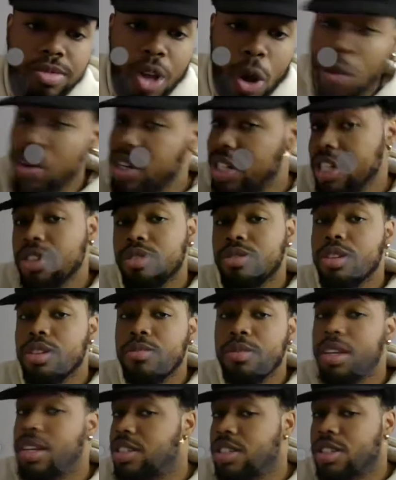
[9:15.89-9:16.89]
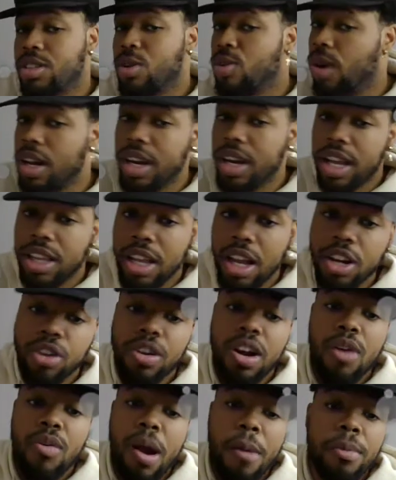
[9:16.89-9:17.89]
Which is interesting because the one that the
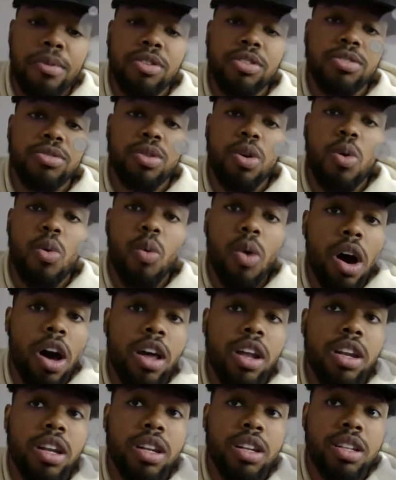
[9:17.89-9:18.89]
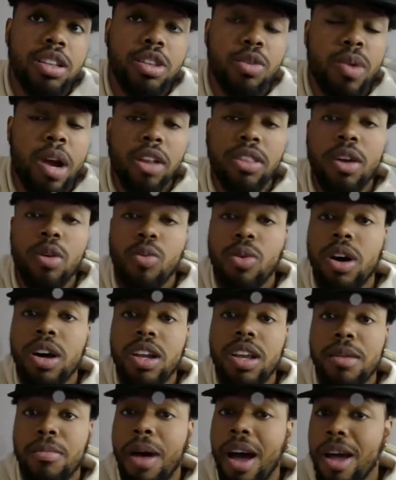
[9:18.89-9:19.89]
underground rappers won, the round they won,
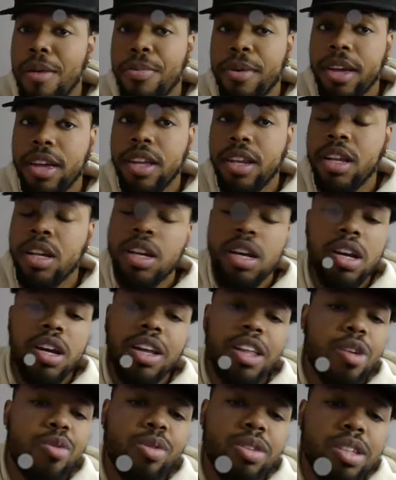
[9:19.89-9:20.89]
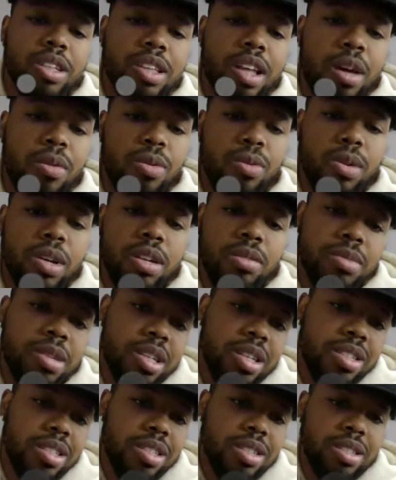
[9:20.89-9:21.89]
in my opinion, you wouldn't think they would win
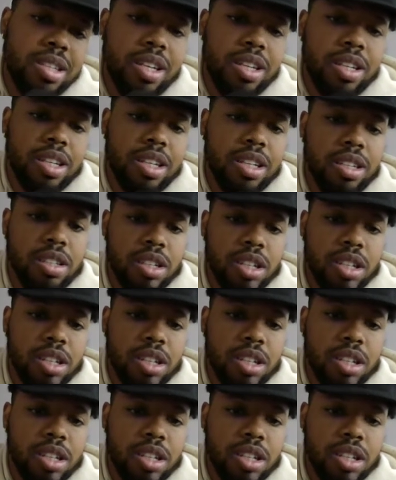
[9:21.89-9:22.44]
because it's Digga D.